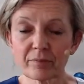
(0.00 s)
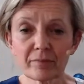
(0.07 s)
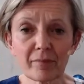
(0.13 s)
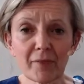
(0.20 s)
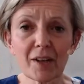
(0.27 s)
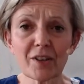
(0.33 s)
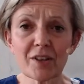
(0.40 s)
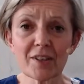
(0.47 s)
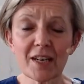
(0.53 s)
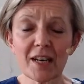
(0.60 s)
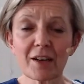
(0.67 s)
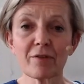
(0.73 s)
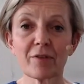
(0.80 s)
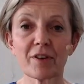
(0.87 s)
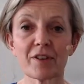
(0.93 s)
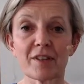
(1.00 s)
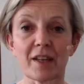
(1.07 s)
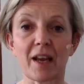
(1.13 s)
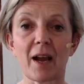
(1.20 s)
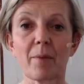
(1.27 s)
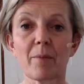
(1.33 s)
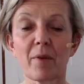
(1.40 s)
just here in front of the
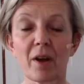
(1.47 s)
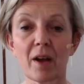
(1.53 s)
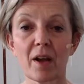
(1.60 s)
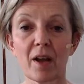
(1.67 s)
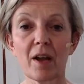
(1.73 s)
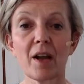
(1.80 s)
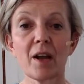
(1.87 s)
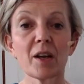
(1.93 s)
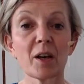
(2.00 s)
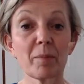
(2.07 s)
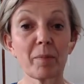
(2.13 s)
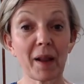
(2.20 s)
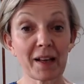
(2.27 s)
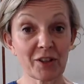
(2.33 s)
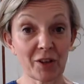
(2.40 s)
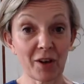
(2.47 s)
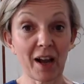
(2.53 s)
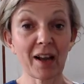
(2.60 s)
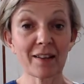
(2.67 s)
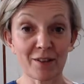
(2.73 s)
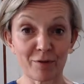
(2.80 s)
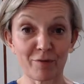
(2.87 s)
camera. You're going to place your
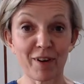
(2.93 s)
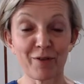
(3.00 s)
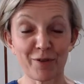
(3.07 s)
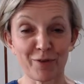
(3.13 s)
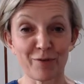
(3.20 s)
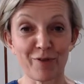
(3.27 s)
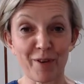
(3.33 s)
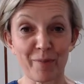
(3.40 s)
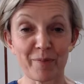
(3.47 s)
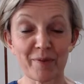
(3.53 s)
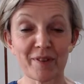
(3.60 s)
hands around your ribs.